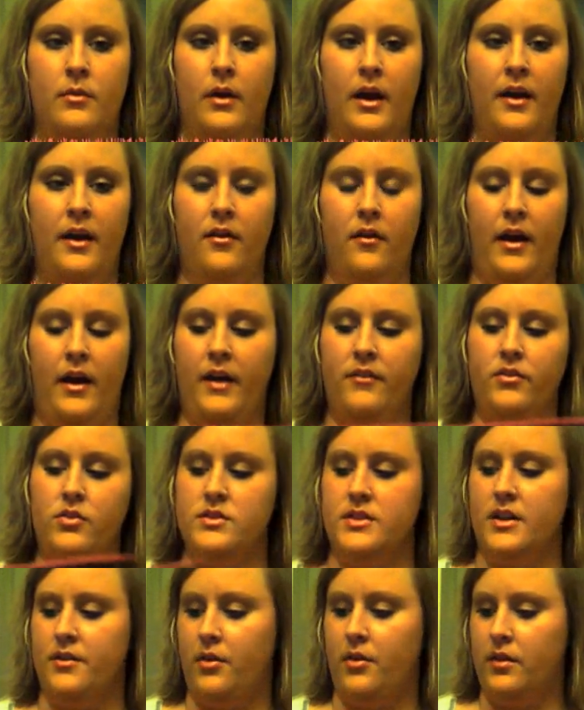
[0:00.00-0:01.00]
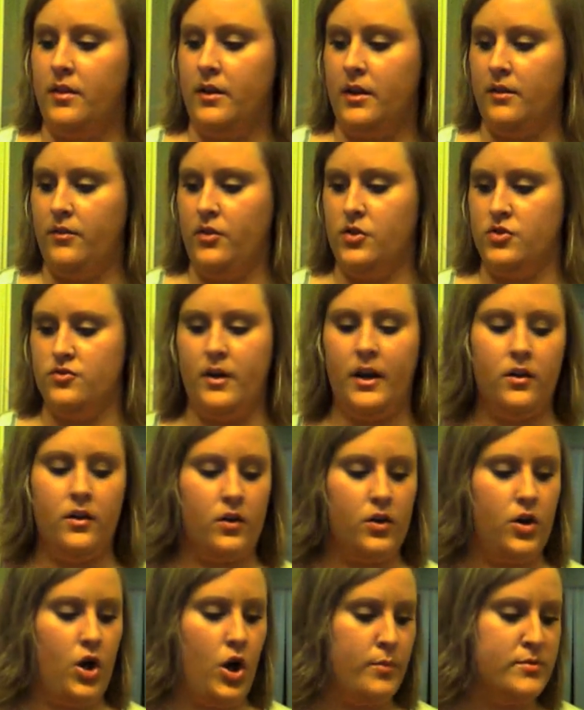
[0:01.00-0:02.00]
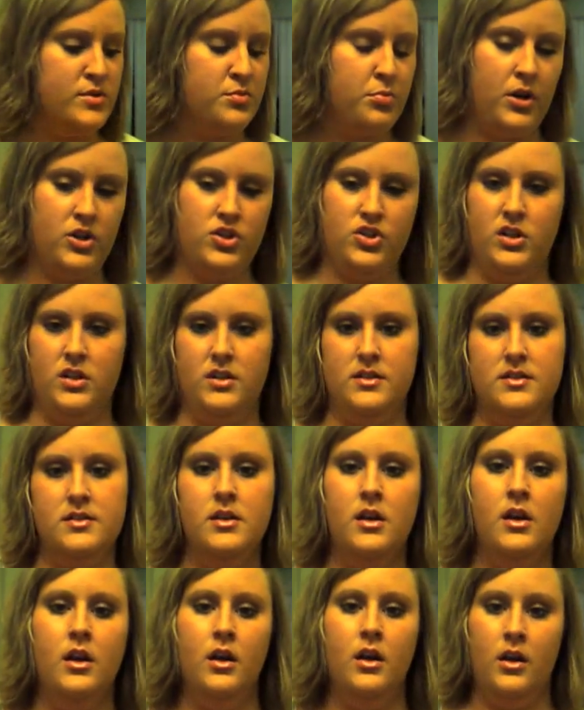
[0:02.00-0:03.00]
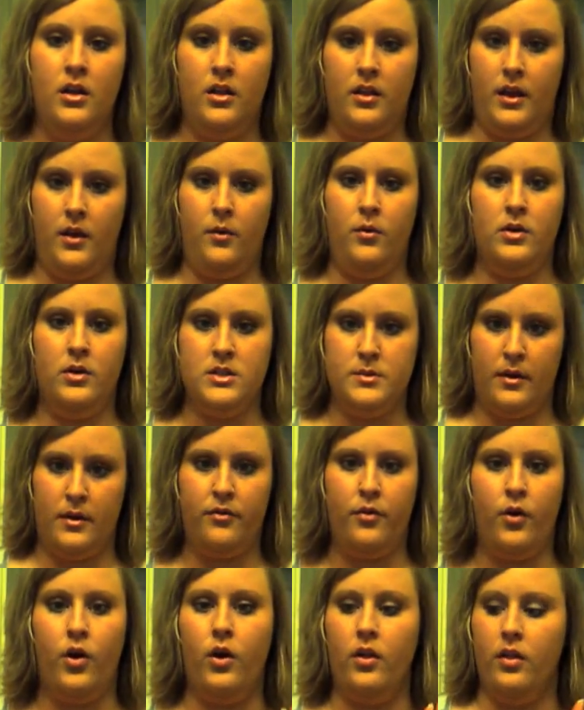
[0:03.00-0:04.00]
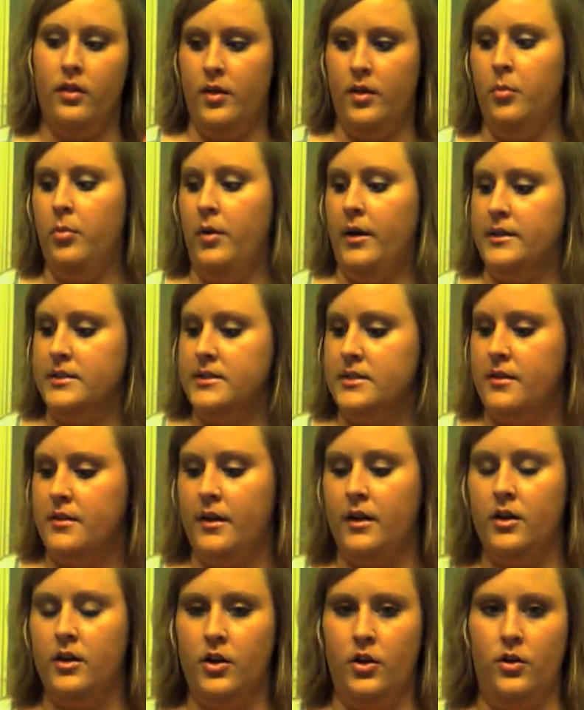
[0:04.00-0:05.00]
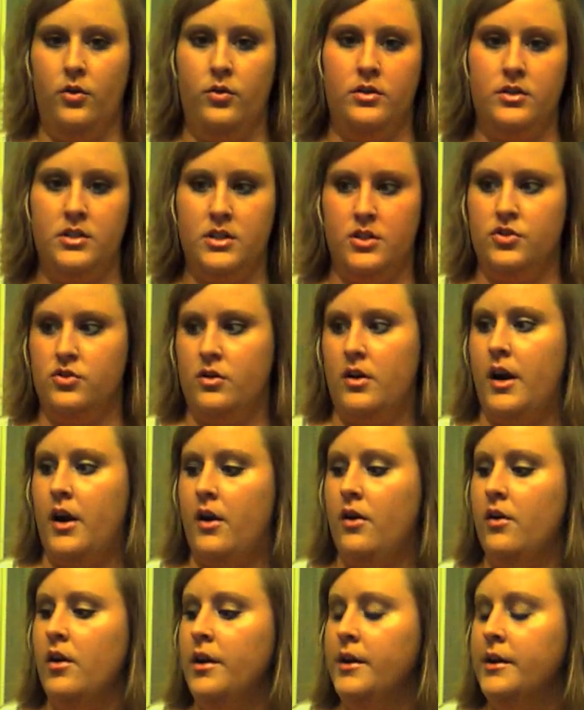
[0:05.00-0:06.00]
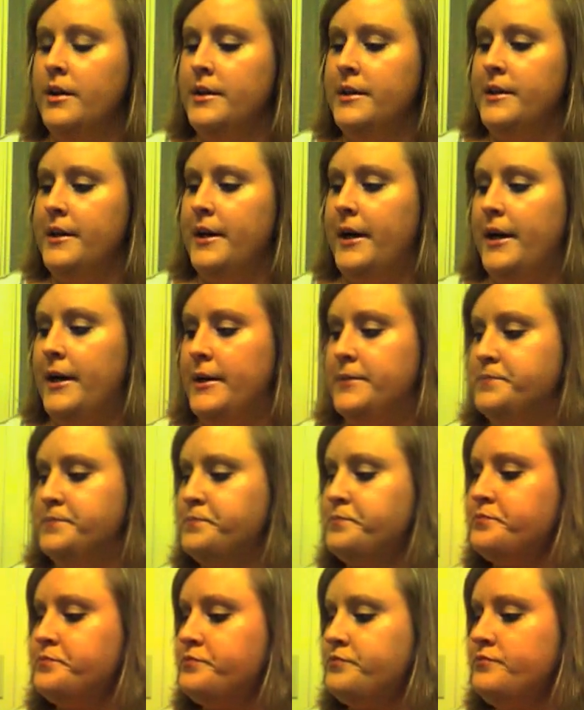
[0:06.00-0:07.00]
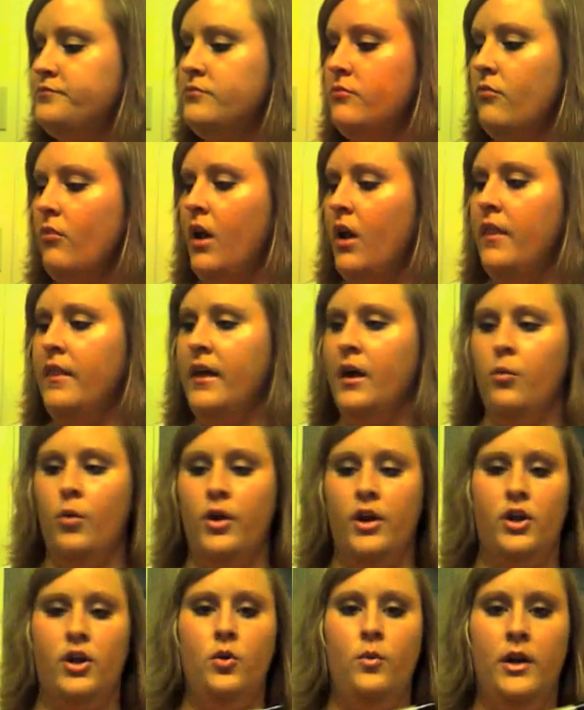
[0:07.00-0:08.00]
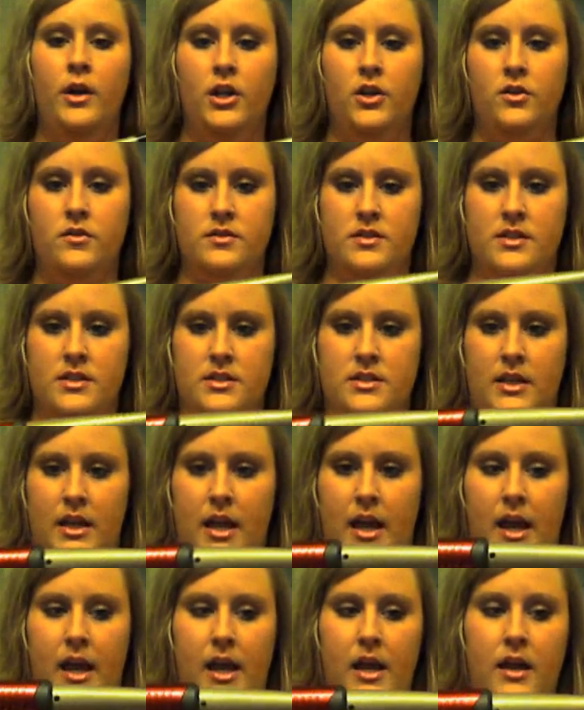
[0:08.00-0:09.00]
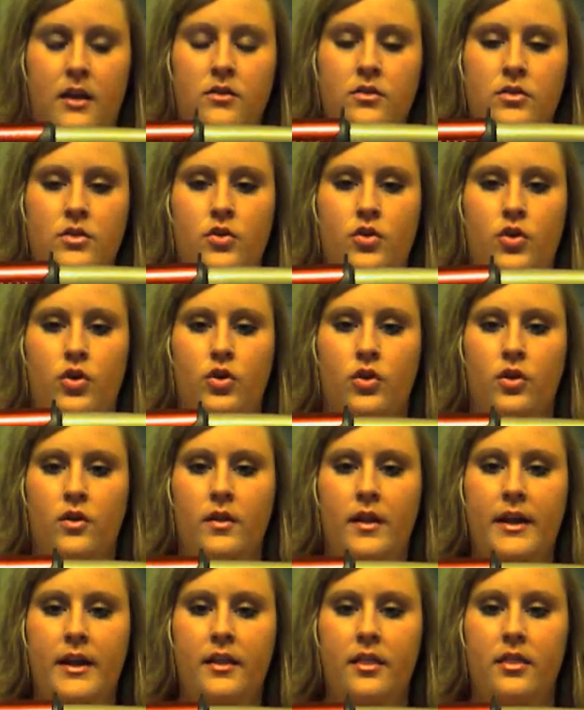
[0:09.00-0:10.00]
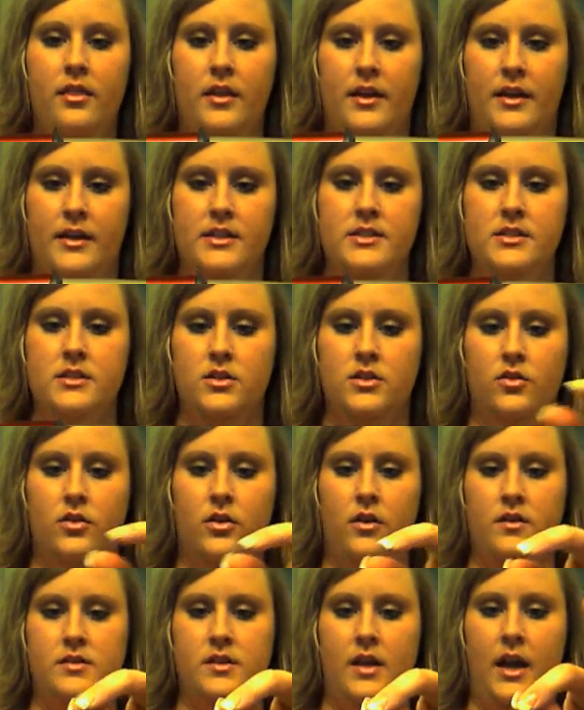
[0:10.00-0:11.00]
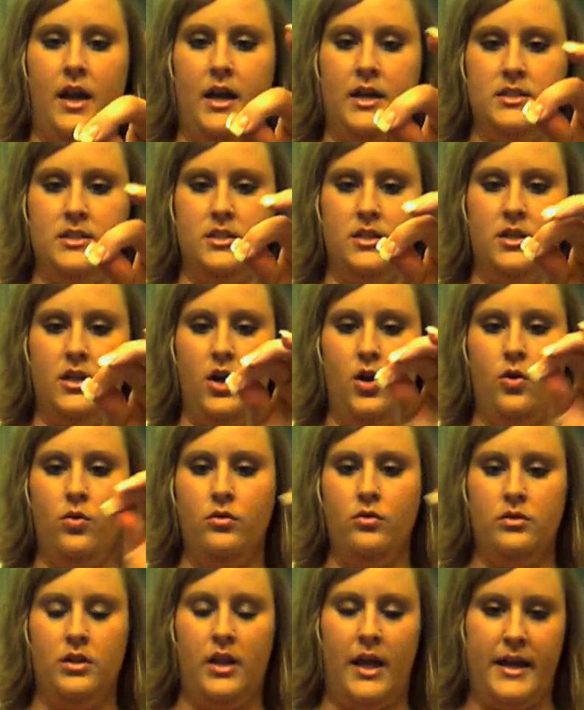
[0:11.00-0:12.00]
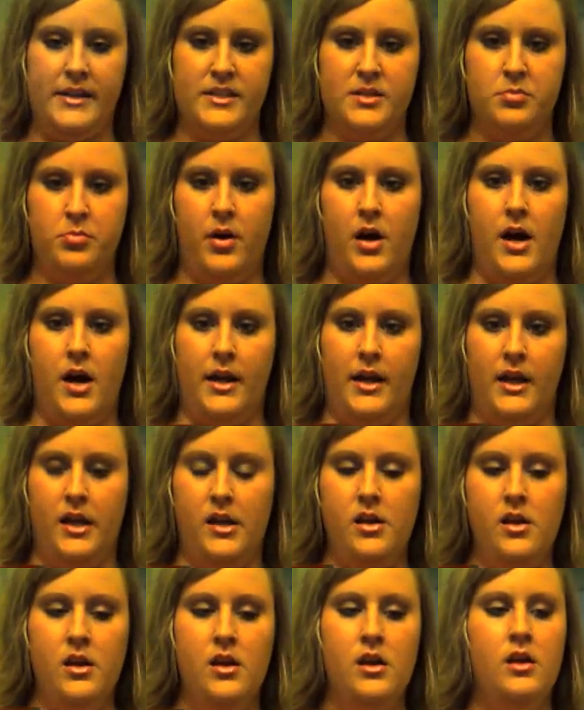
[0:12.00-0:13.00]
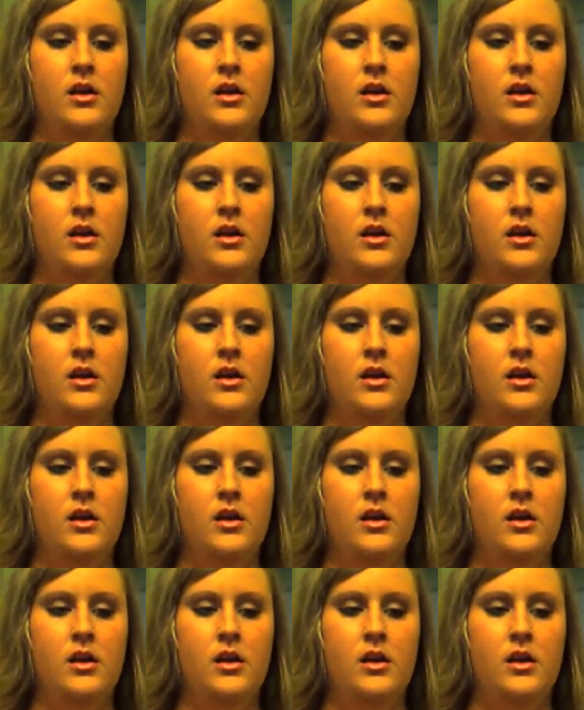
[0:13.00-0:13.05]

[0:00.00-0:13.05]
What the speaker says: I've used everything. I've used regular combs, brushes. That one is by far the best thing to do to teach your hair. And then what you're going to want to use is a curler like this. You'll notice it has no clasp on it.